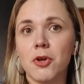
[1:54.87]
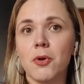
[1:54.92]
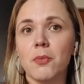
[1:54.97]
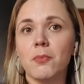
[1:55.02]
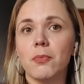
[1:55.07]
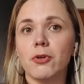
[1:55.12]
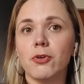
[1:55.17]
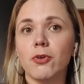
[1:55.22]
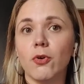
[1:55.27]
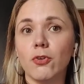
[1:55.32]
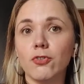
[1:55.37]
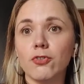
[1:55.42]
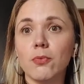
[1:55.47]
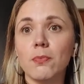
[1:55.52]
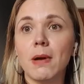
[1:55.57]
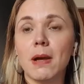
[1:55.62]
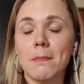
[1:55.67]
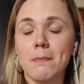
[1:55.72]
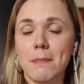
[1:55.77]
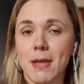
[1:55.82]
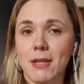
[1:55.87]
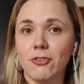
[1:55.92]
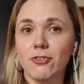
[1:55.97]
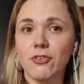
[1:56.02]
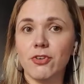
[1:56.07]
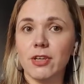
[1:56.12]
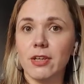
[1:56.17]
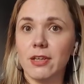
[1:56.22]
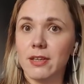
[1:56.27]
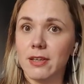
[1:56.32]
but also by
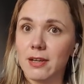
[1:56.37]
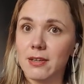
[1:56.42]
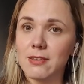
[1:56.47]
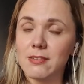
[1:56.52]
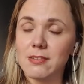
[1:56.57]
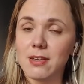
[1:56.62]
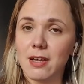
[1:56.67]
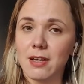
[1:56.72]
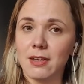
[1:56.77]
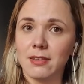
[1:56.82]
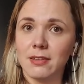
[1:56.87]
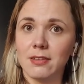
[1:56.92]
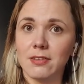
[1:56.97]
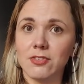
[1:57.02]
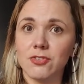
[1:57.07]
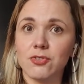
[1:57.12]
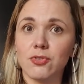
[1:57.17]
mentoring young scientists